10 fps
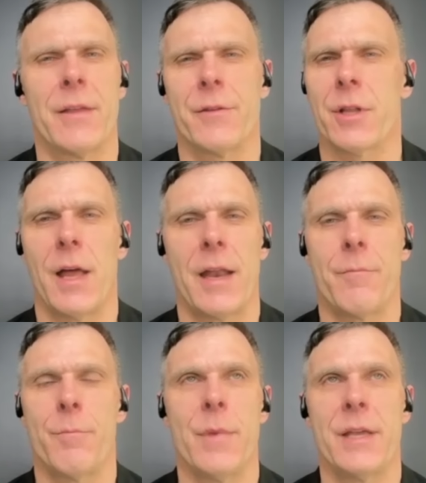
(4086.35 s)
Again, there's a
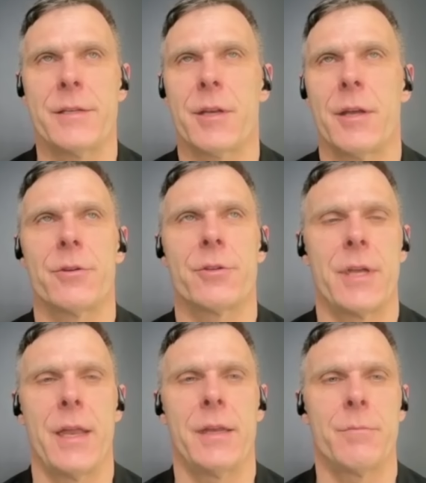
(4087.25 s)
lot of
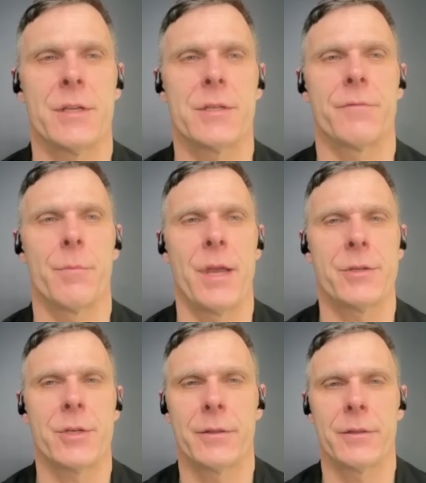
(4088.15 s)
misunderstanding and
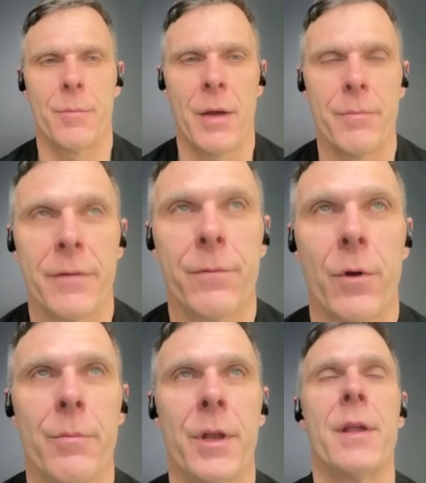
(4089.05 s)
misinformation out there about
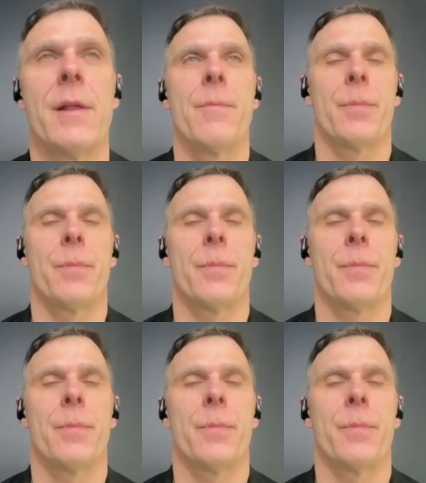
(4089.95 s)
metformin.